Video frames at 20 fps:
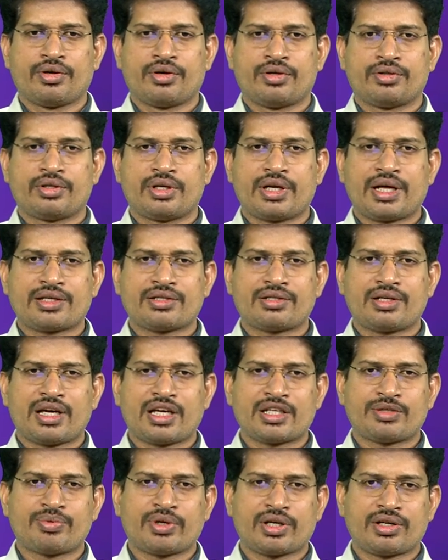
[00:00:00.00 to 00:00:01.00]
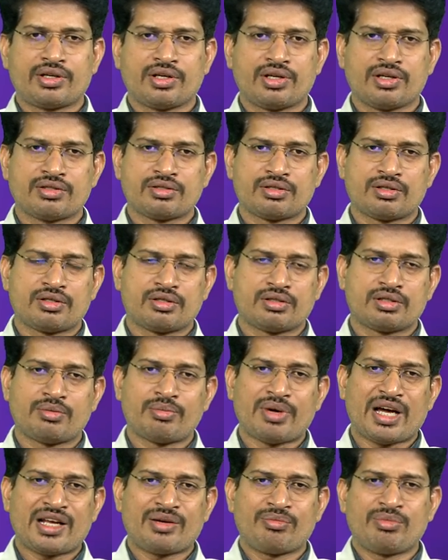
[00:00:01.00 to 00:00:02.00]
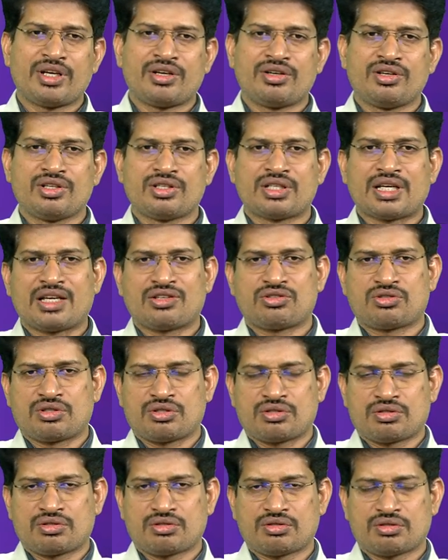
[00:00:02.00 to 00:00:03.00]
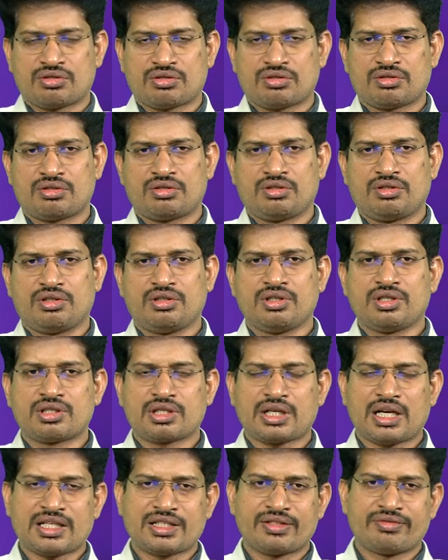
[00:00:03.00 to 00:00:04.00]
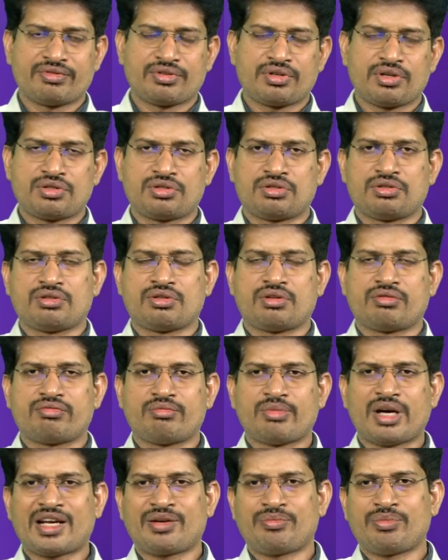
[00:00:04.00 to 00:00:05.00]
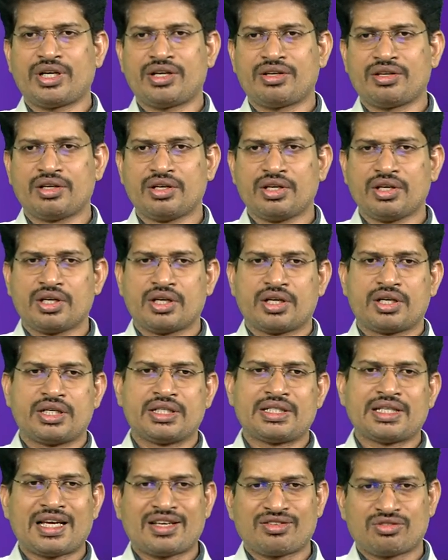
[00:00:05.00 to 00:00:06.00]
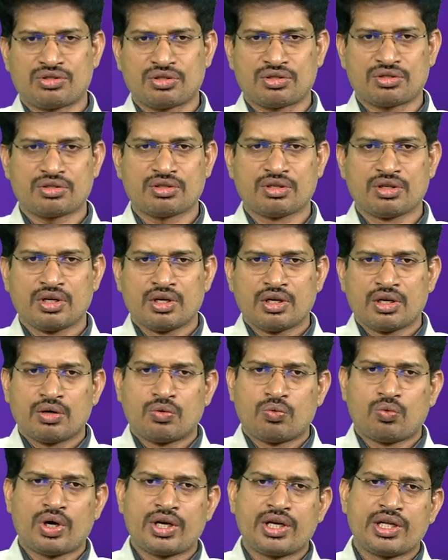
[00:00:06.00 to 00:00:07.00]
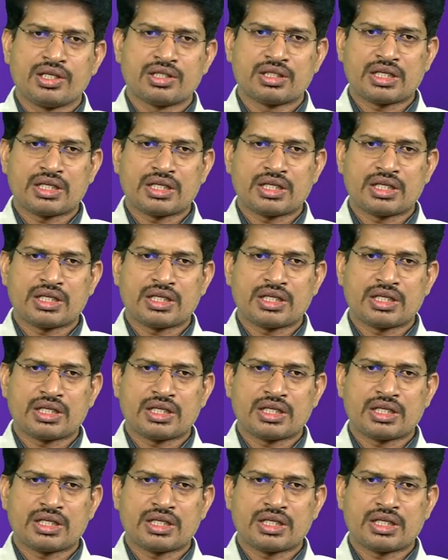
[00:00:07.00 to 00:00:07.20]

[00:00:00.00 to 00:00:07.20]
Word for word: The next aspect is the man-made disasters, in this classification of man-made disasters. One is